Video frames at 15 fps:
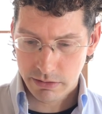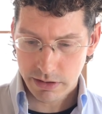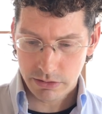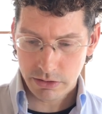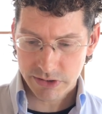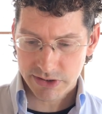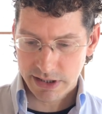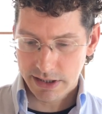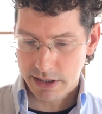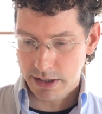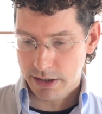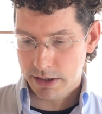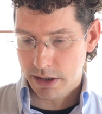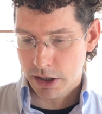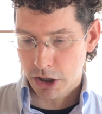It looks like
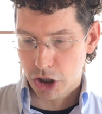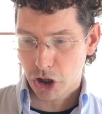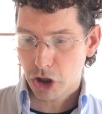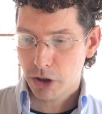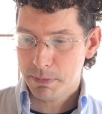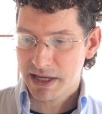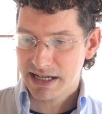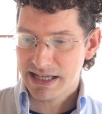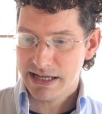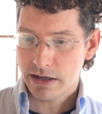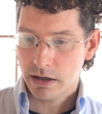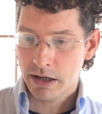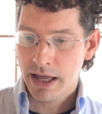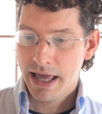a, a Kermit here.